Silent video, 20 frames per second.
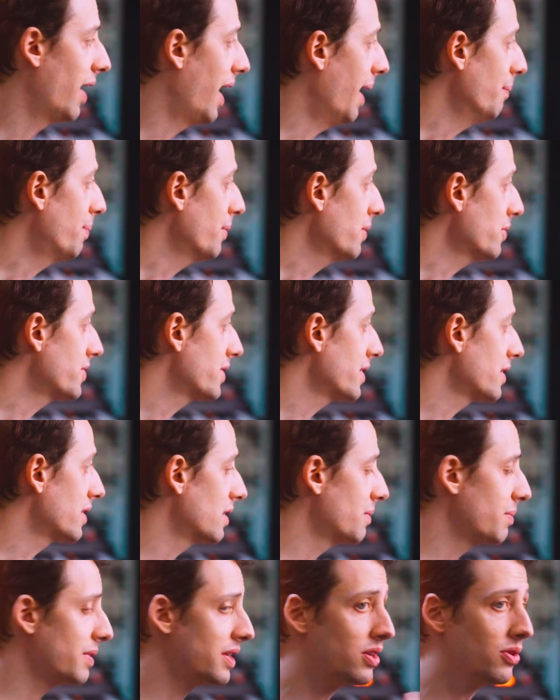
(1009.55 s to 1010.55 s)
I'm personally
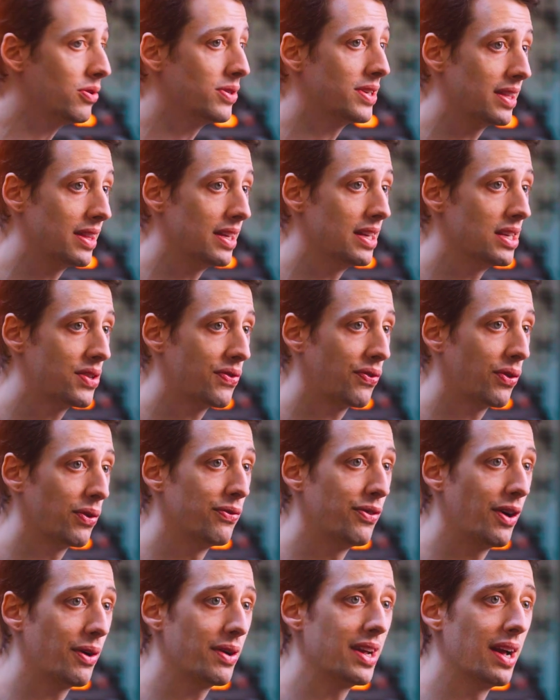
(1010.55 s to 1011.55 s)
going to be using these for
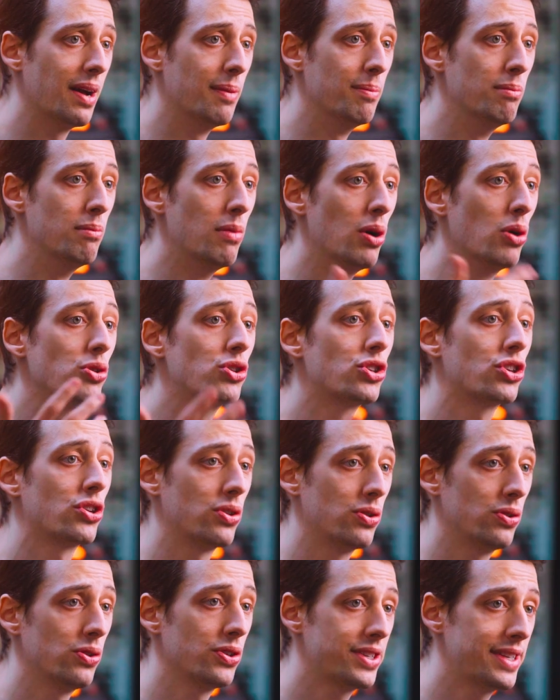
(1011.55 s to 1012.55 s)
very
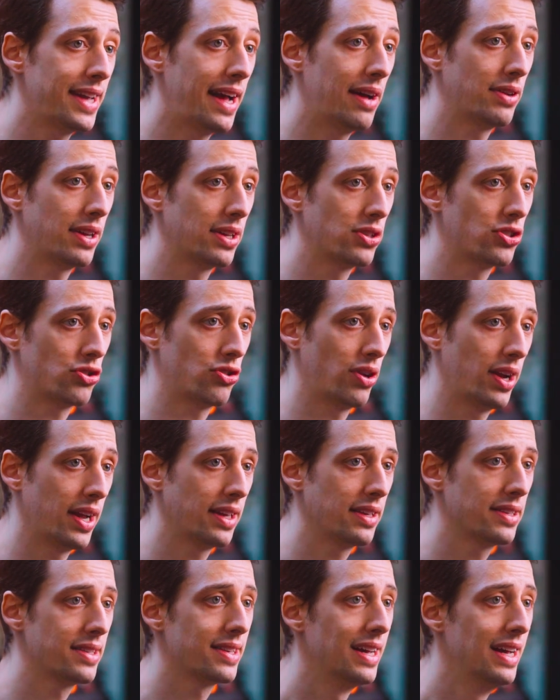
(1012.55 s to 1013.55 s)
emotional sounding
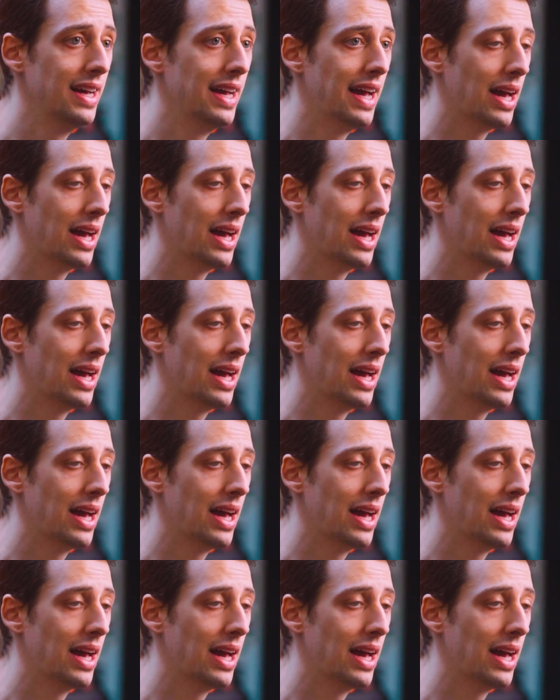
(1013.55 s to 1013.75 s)
strings,